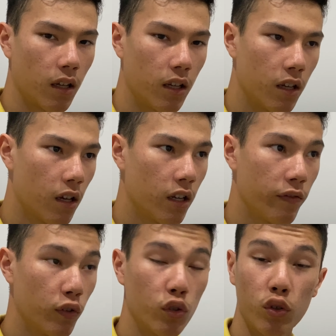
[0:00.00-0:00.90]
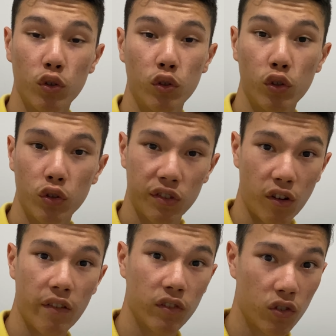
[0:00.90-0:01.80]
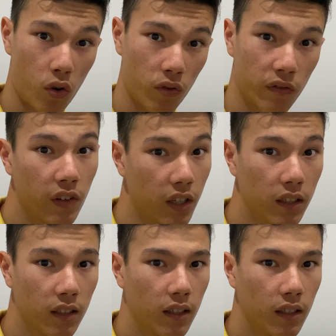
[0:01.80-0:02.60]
And if you do use night photography,